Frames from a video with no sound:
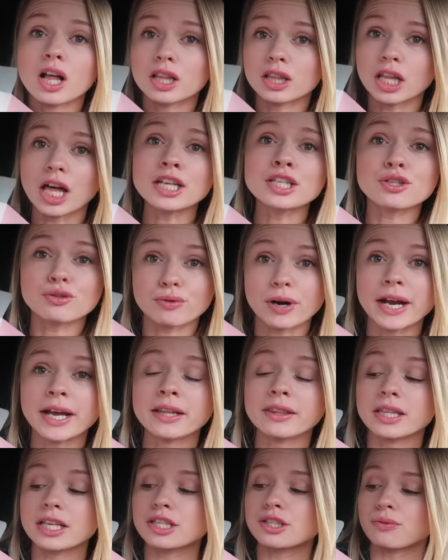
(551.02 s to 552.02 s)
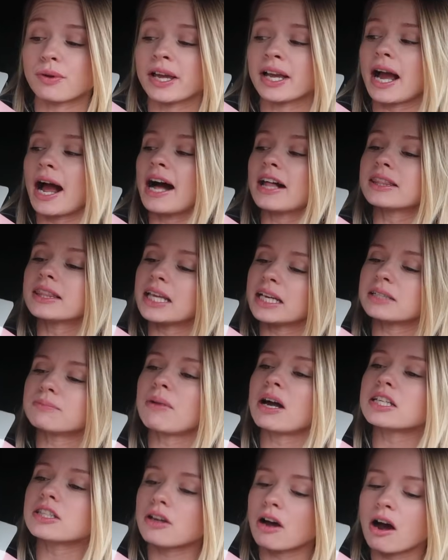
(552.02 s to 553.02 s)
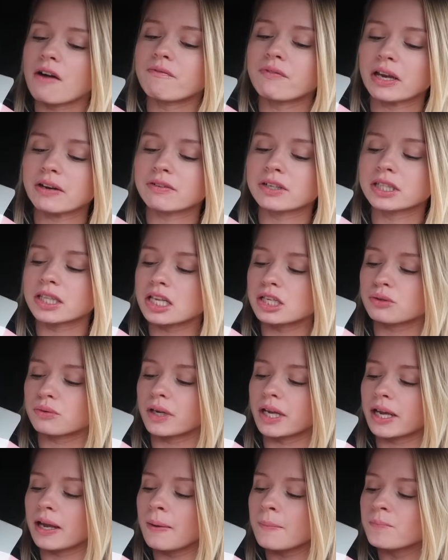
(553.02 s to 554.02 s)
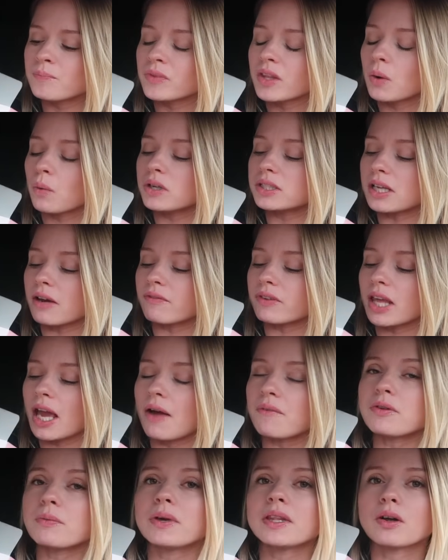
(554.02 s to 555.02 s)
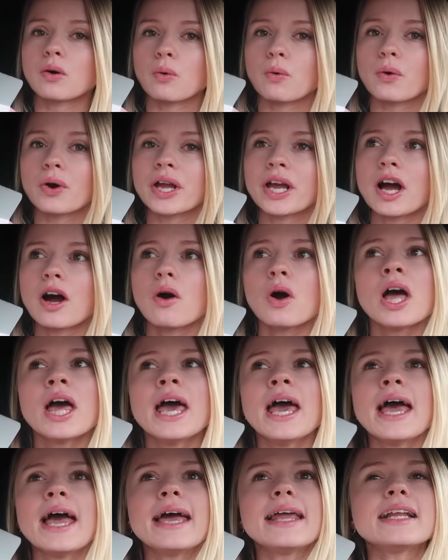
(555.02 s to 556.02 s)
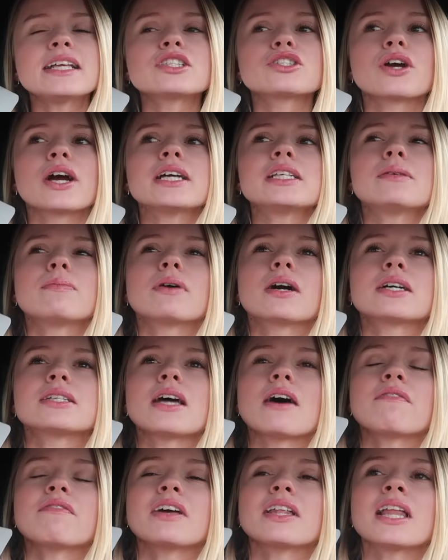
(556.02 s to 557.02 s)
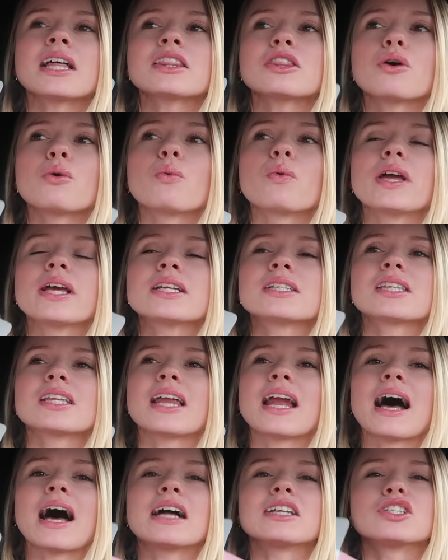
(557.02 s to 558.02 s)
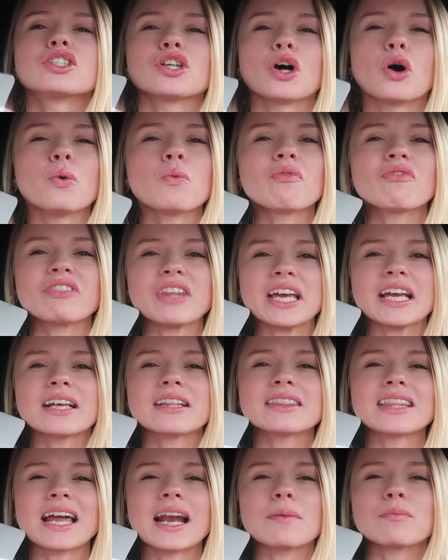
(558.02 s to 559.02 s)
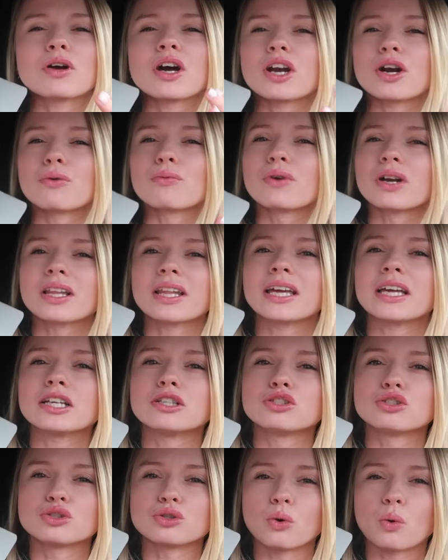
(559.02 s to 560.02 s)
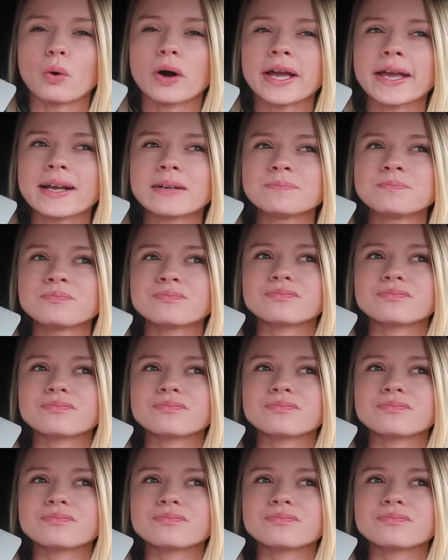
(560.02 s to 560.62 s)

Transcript: Let's rate this week. I think my top favorite this week would definitely have to be the Oreo. And it's crazy because I feel like the weeks that I don't think that I'm going to really enjoy